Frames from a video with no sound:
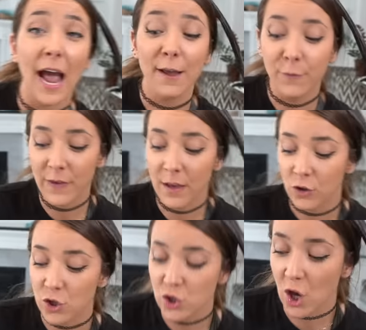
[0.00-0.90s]
I
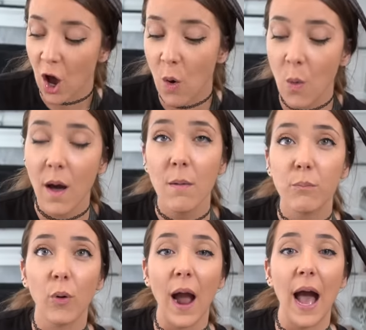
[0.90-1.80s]
feel so
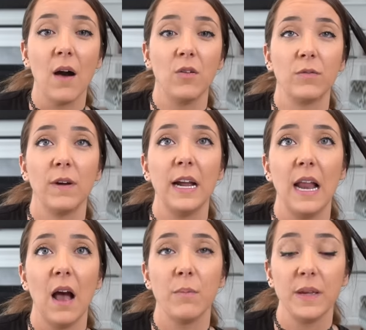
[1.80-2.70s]
proud right
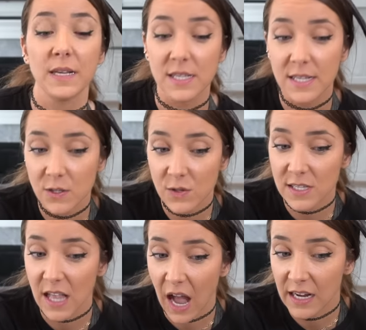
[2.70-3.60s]
now because this
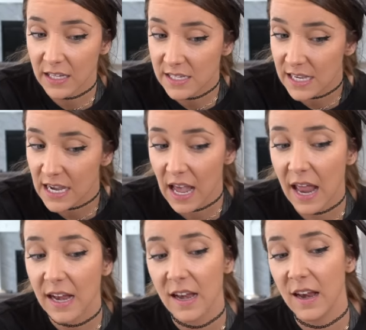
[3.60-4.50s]
was not easy
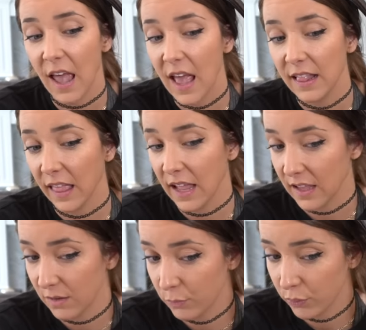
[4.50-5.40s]
and, and
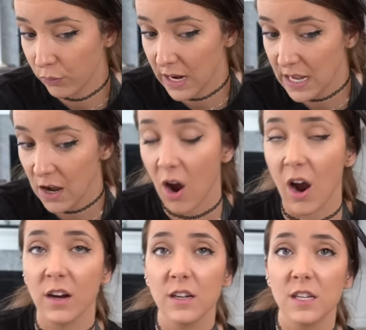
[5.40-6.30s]
like, pretty
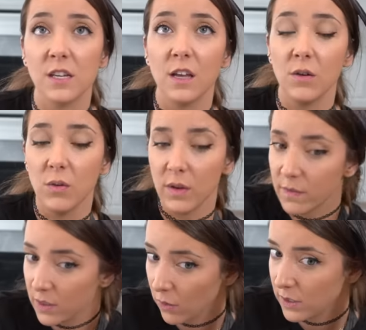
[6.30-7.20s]
hard to do,
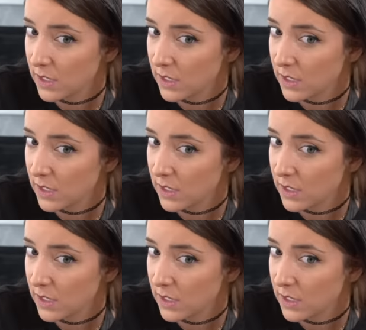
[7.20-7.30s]
even though it